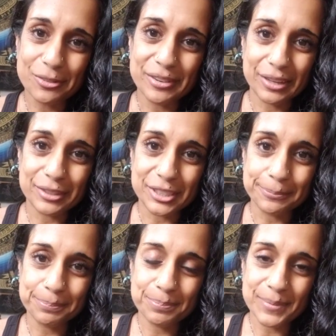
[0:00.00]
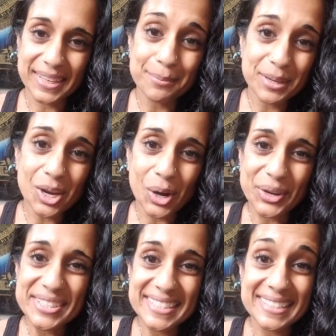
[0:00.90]
favor. It can be
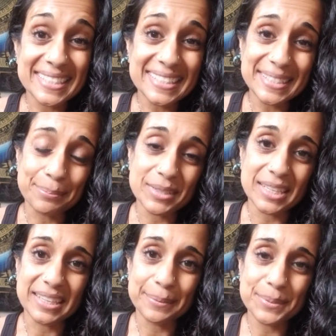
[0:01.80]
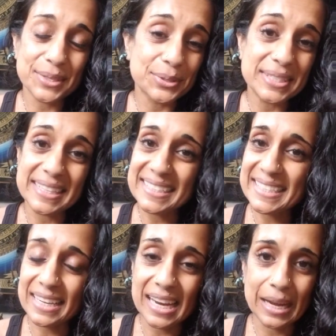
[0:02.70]
hard to see sometimes. There's things
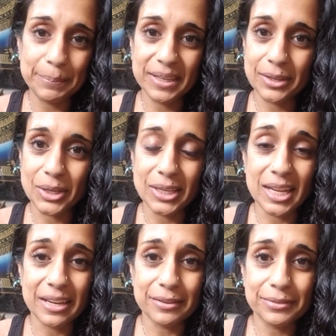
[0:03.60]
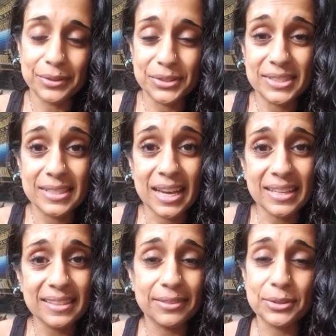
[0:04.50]
that happen in our life. There's death,
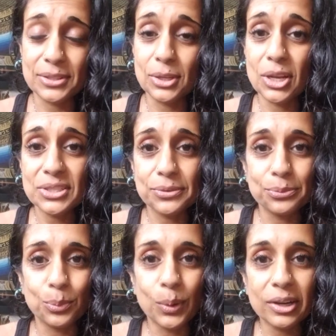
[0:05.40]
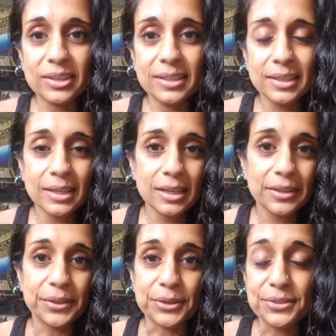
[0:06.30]
there's loss of work,
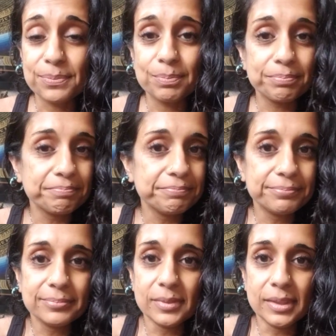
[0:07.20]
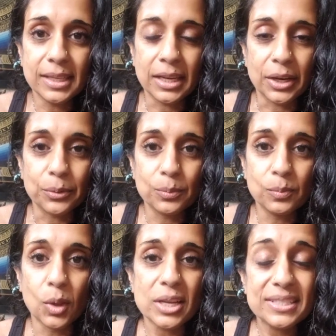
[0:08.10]
there's
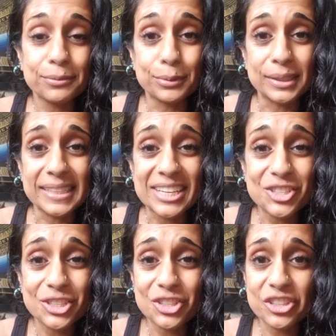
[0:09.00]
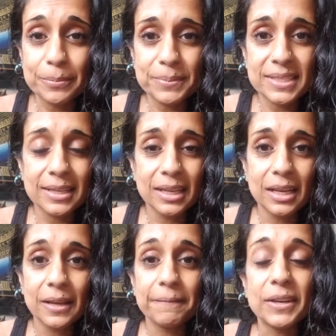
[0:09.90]
loss of relationships.
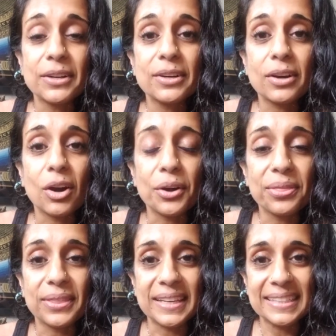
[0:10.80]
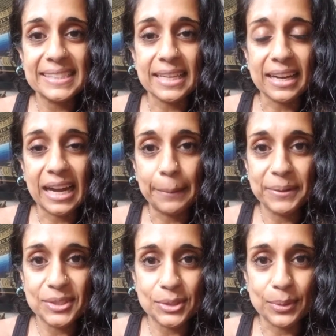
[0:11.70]
There are things that
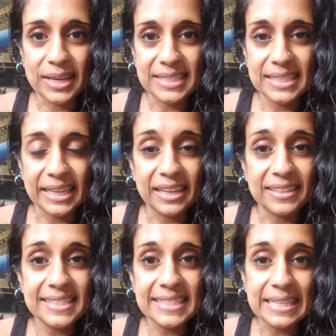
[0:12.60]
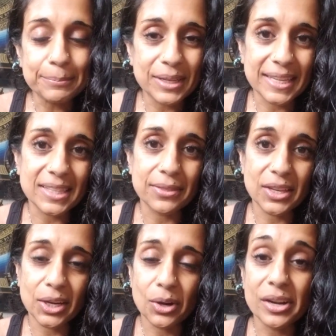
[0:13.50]
happen to us that can seem like that
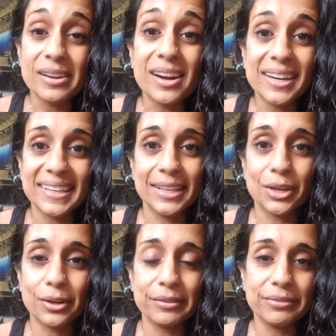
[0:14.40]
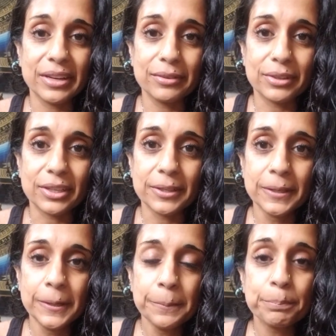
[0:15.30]
they are not in our favor.
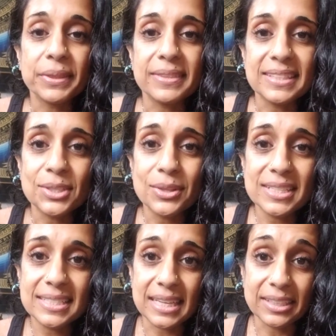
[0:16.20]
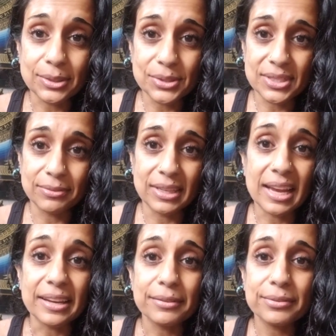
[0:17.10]
But these are the cycles of
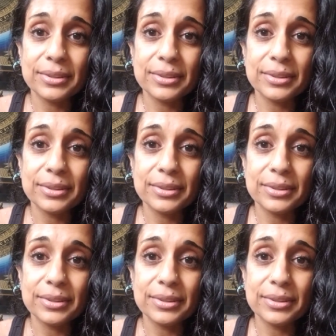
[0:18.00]
life.